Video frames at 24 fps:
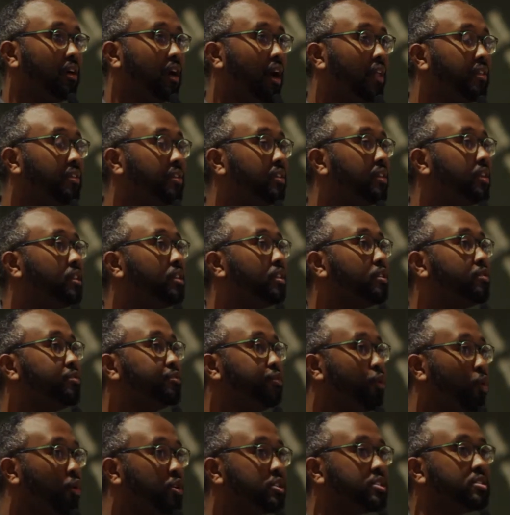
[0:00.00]
other than the
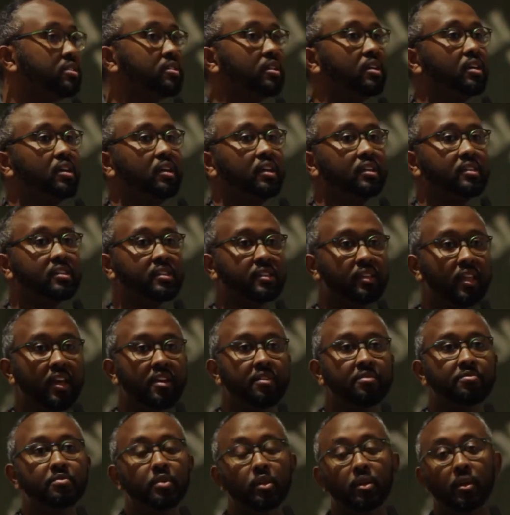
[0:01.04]
forced
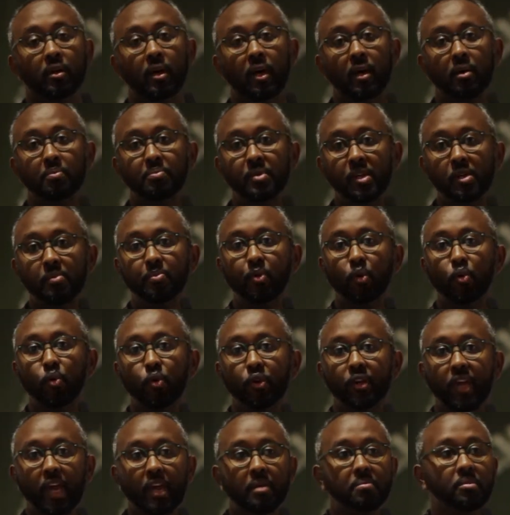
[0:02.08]
enslaved people
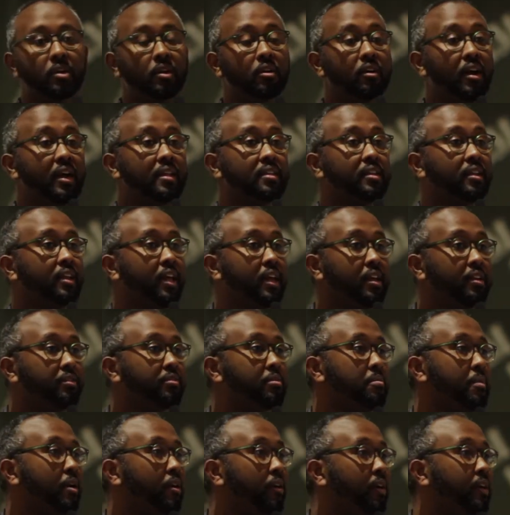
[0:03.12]
who came here and the
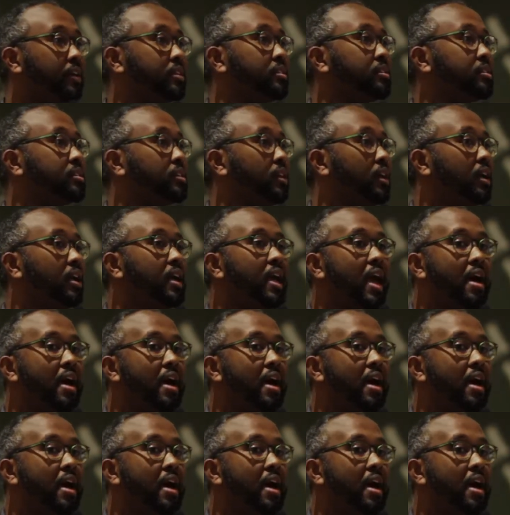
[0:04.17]
Native Americans,